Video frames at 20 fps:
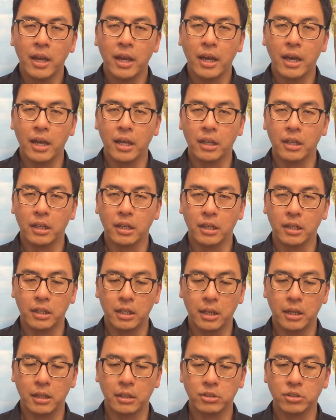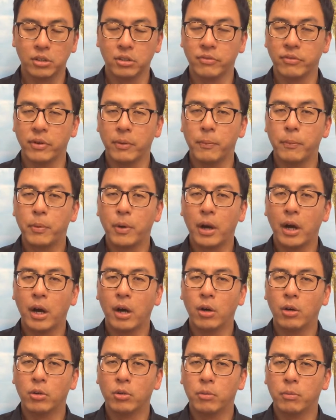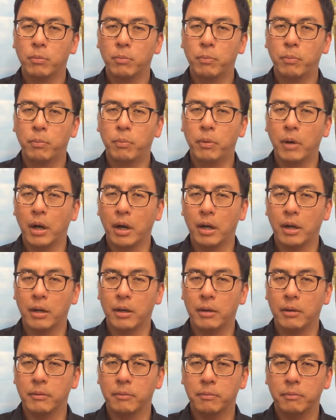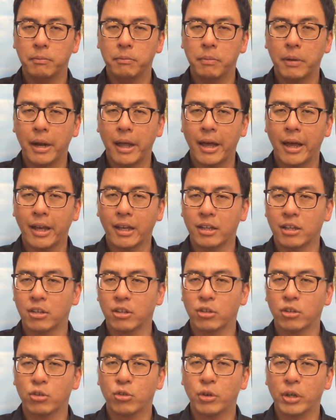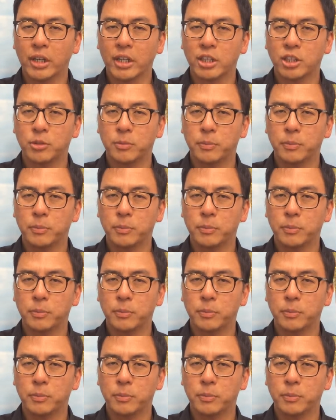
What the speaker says: and the sort of a brown, black, greenish